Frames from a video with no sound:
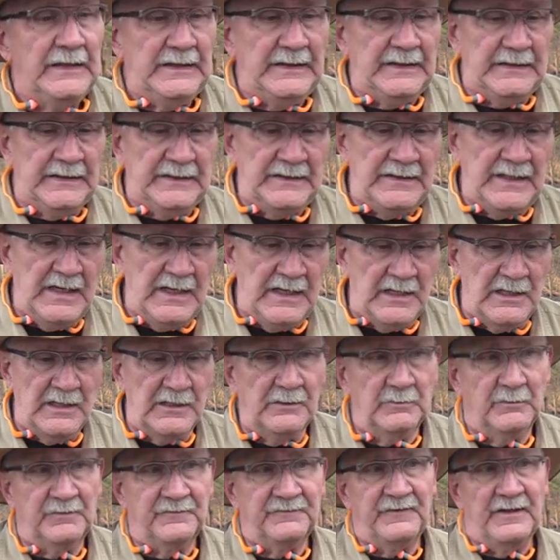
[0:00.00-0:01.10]
And now
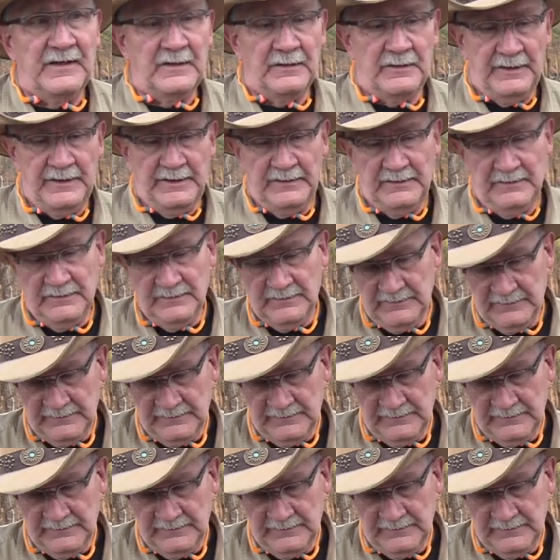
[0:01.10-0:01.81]
we're firing